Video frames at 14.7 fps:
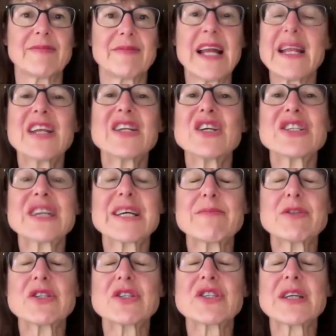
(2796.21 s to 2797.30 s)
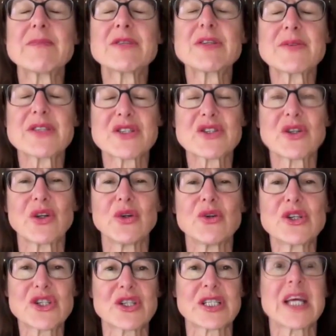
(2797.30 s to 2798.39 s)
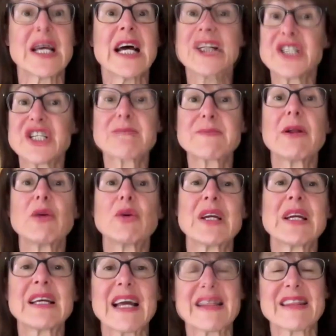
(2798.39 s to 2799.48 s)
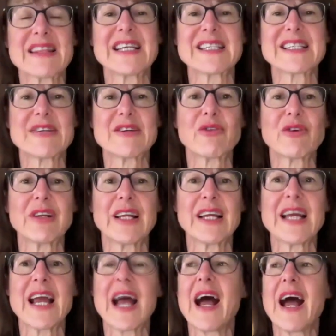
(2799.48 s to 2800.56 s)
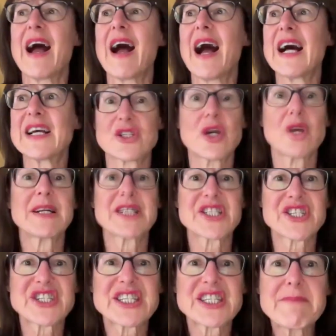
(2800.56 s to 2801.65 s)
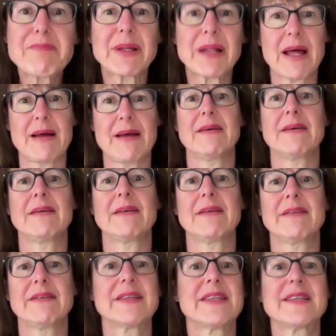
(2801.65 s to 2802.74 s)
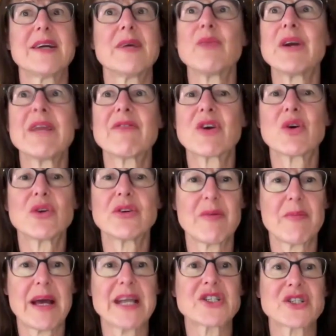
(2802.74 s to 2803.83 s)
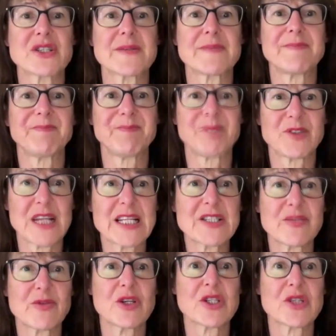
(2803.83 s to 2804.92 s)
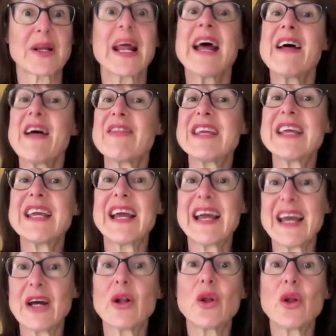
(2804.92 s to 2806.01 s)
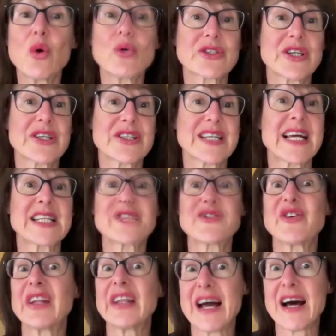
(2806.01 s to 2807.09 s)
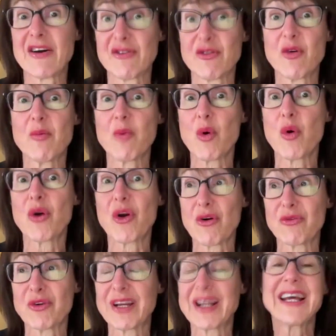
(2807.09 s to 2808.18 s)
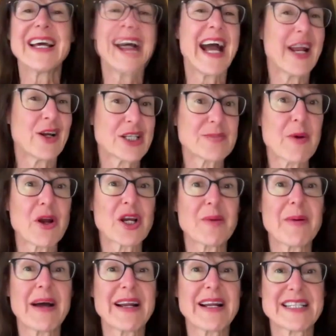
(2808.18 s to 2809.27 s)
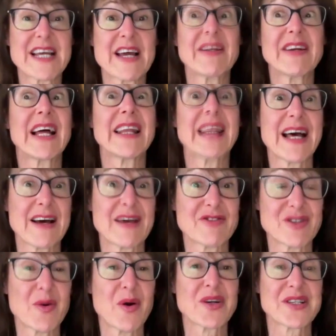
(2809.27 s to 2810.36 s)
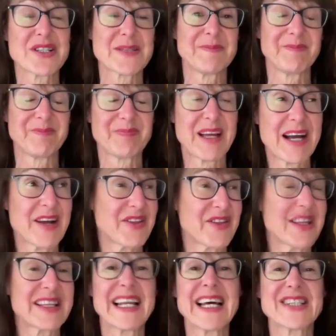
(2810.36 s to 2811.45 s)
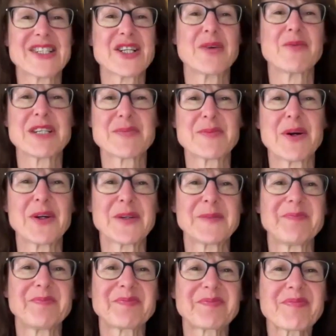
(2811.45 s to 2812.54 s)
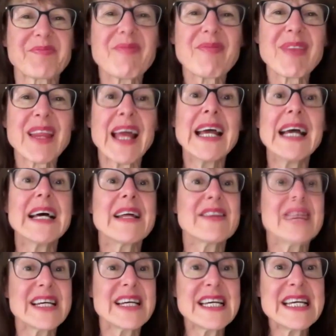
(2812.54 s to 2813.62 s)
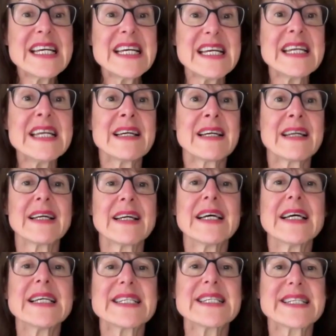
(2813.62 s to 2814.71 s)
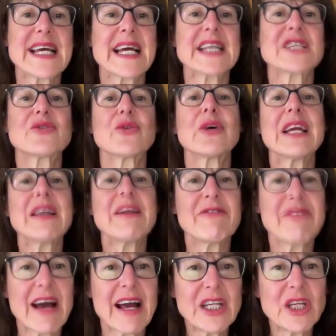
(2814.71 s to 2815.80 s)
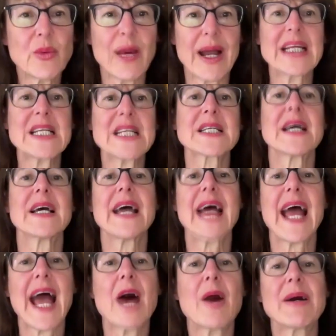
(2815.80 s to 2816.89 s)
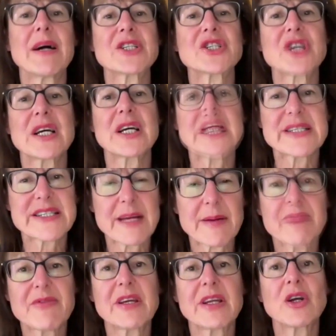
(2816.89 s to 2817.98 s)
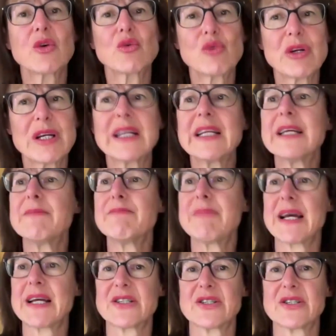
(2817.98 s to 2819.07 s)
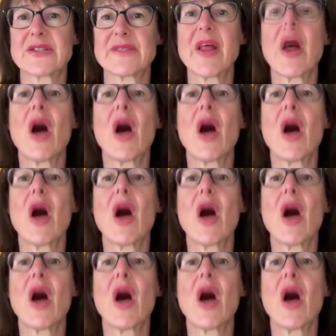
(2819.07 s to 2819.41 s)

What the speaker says: And sometimes the solutions, just by looking at things differently, are so much simpler than we ever could have imagined. So that's the first one. And the L also stands for laugh more often. And I spoke about us having a laughter box, I think the last time we spoke. The E stands for evaluate how much something really matters.